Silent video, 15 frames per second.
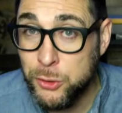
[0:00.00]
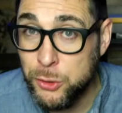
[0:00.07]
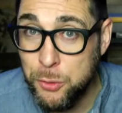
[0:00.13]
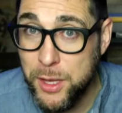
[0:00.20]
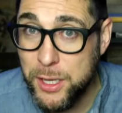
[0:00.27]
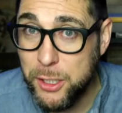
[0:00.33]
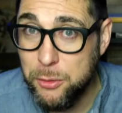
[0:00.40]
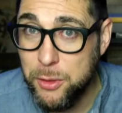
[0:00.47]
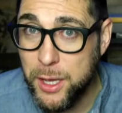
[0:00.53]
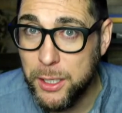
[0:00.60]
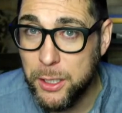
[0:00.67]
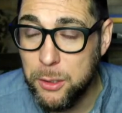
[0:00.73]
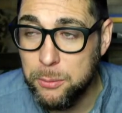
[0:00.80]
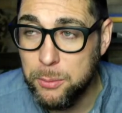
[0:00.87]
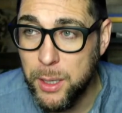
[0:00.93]
So thank you.
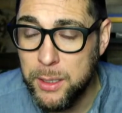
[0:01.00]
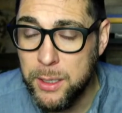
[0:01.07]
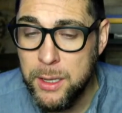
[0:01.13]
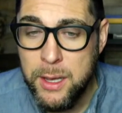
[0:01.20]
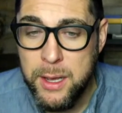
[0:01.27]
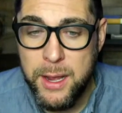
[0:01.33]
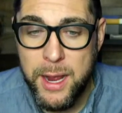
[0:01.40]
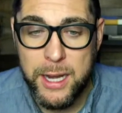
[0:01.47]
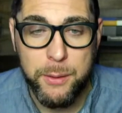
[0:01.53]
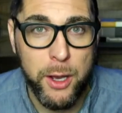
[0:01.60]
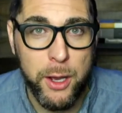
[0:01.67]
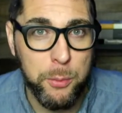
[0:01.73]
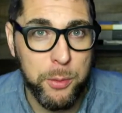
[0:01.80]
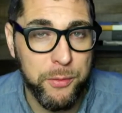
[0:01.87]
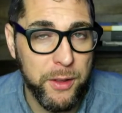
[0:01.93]
Thank you. But
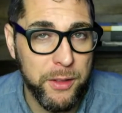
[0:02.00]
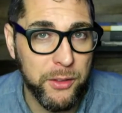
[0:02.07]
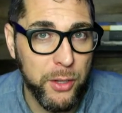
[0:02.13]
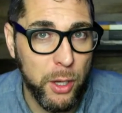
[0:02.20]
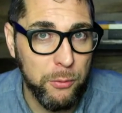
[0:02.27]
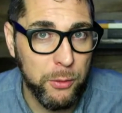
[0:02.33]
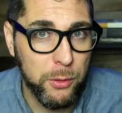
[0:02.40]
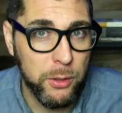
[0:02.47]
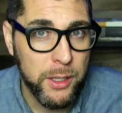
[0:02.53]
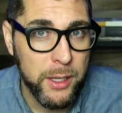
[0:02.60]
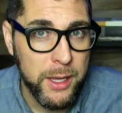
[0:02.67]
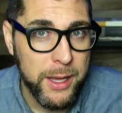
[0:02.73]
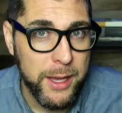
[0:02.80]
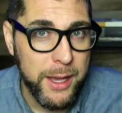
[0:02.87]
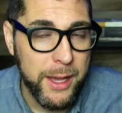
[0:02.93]
anyway, I hope you found this helpful,
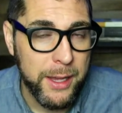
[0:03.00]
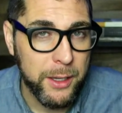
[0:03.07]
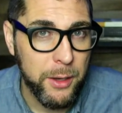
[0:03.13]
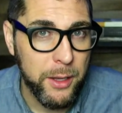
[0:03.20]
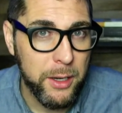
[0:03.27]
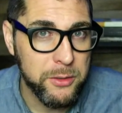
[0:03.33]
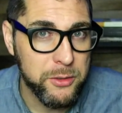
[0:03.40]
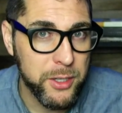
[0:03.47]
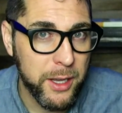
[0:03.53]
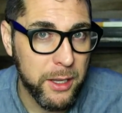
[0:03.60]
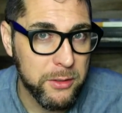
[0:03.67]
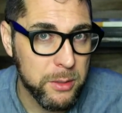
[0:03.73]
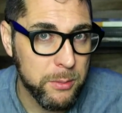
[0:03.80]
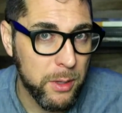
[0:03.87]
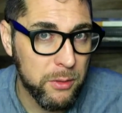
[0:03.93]
and go ahead and check
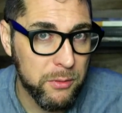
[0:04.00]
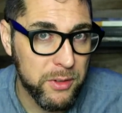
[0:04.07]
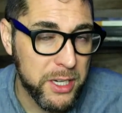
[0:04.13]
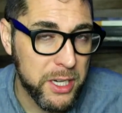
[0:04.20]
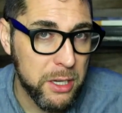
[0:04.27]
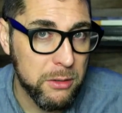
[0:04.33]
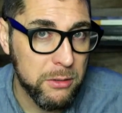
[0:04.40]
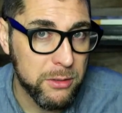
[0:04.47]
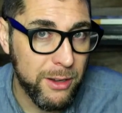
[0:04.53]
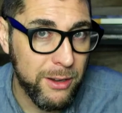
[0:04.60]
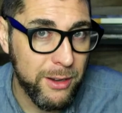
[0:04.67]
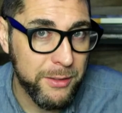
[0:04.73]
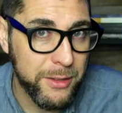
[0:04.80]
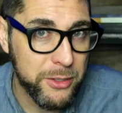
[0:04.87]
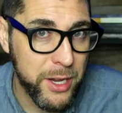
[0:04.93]
out some other videos
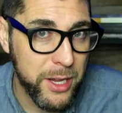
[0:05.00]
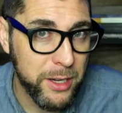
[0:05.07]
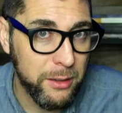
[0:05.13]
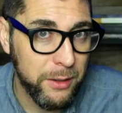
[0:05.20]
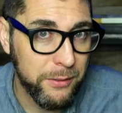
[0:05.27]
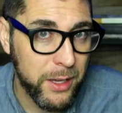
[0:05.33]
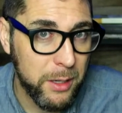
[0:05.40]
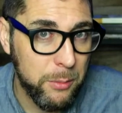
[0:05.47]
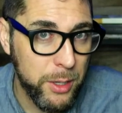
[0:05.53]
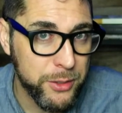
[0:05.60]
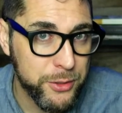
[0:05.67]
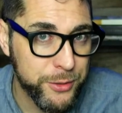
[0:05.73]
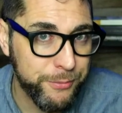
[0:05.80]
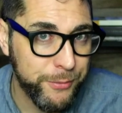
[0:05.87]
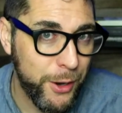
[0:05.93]
on the channel. I've got a
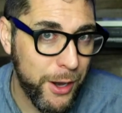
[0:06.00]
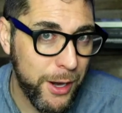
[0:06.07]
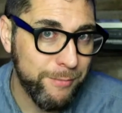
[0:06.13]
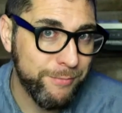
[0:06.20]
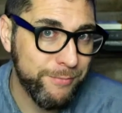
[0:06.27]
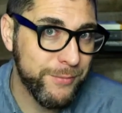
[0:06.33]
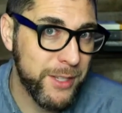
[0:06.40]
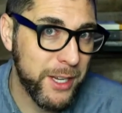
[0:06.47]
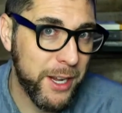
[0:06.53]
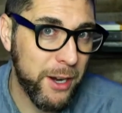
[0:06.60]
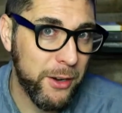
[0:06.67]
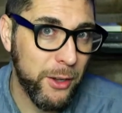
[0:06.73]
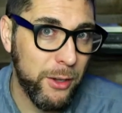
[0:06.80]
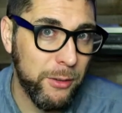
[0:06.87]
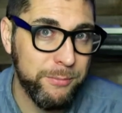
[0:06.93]
bunch. All right. Take
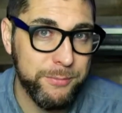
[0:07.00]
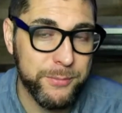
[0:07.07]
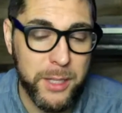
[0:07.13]
care, y'all.